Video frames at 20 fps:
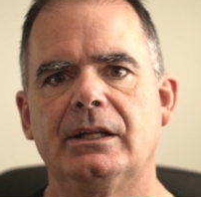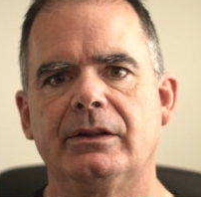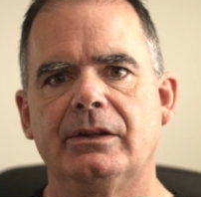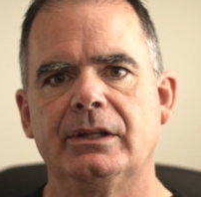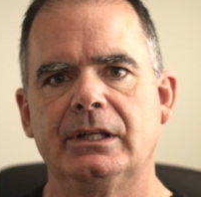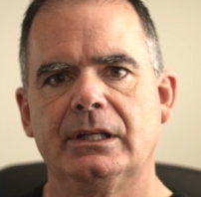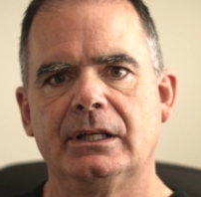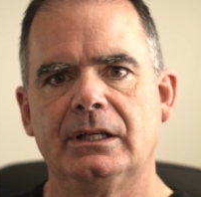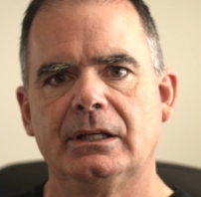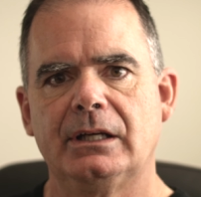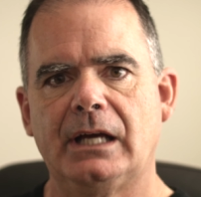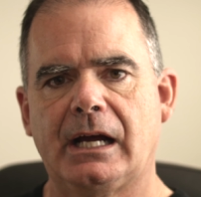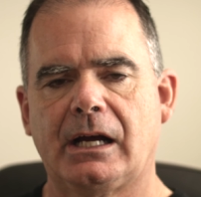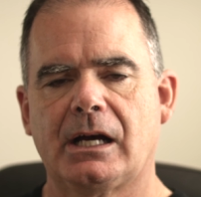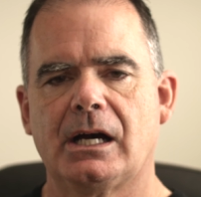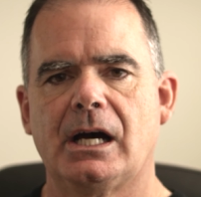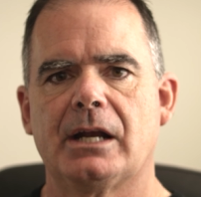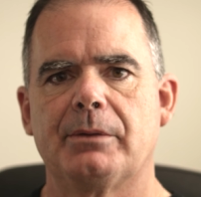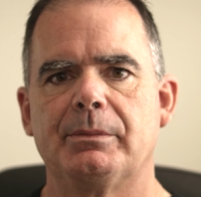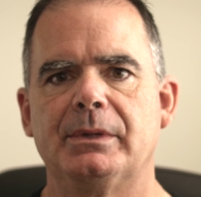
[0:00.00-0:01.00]
the
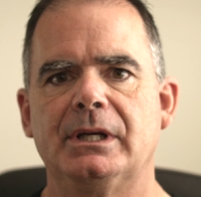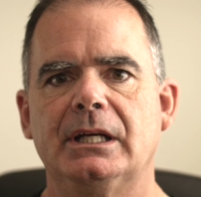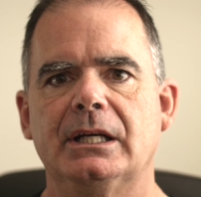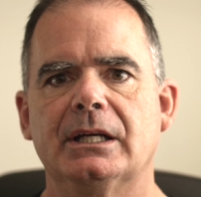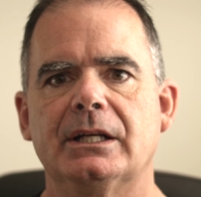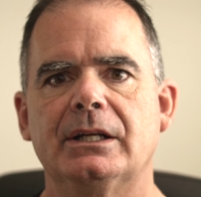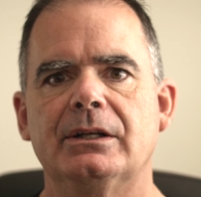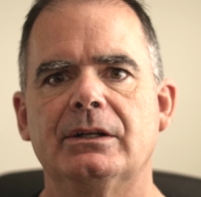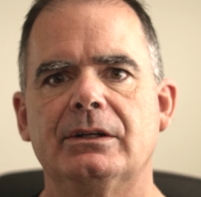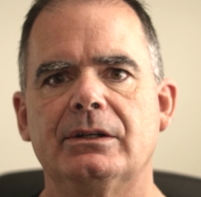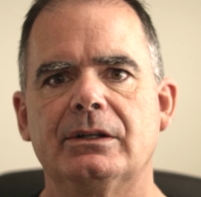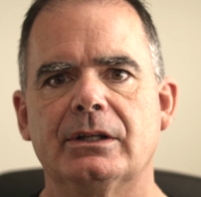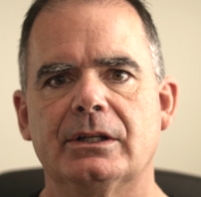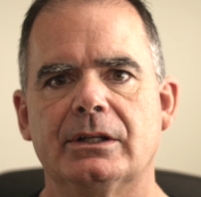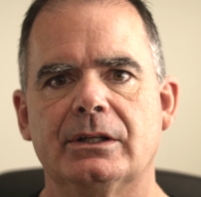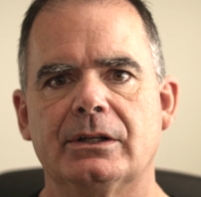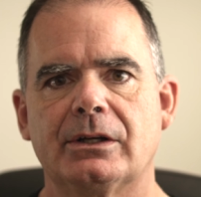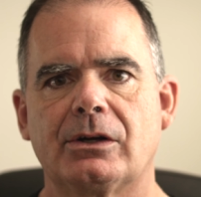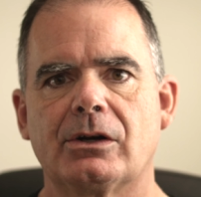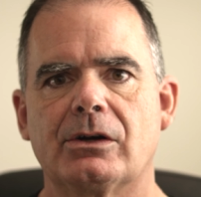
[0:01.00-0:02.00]
economy and
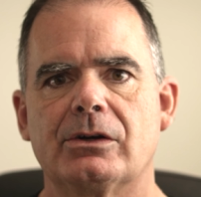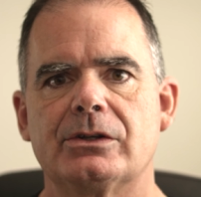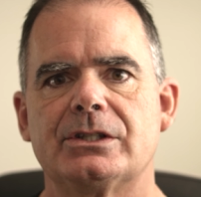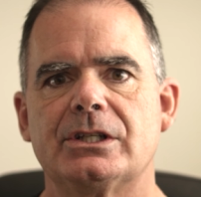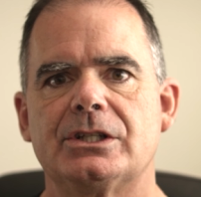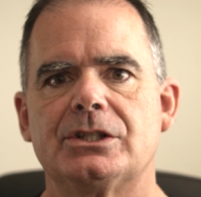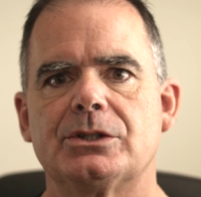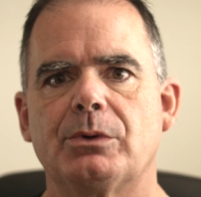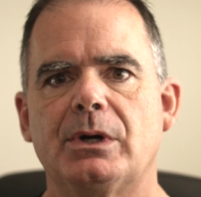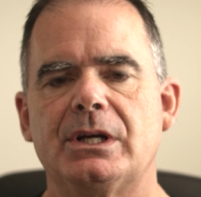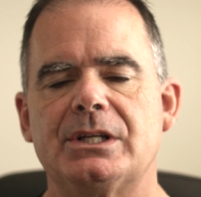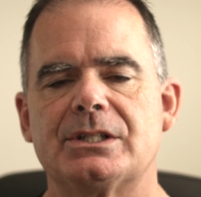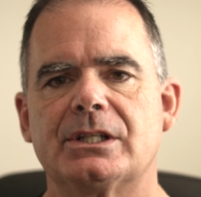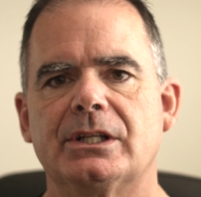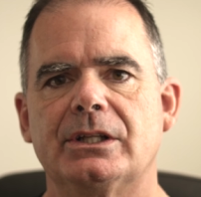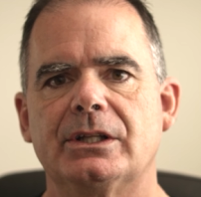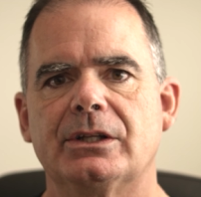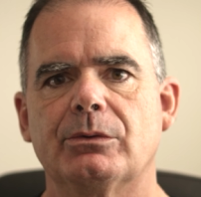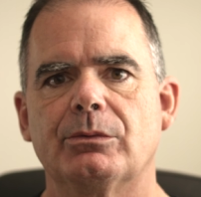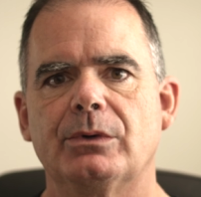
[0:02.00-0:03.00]
the current
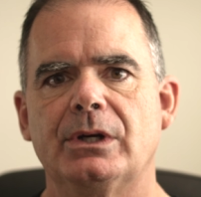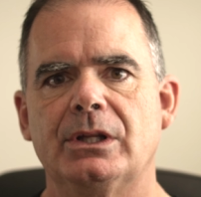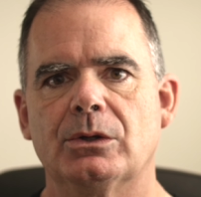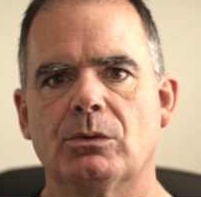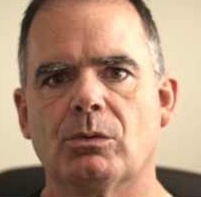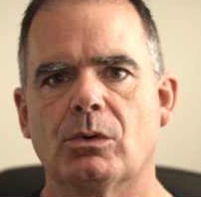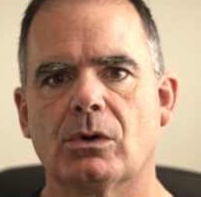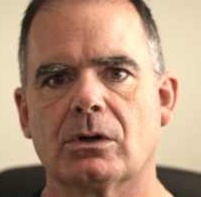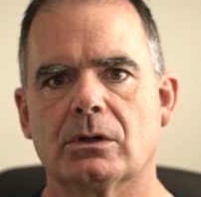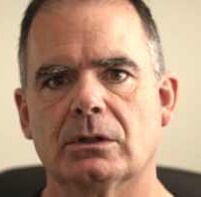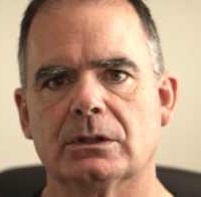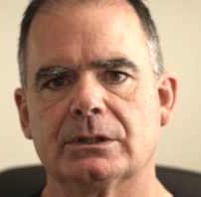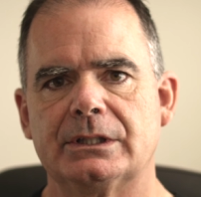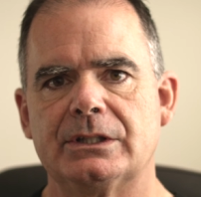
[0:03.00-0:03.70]
situation in the world.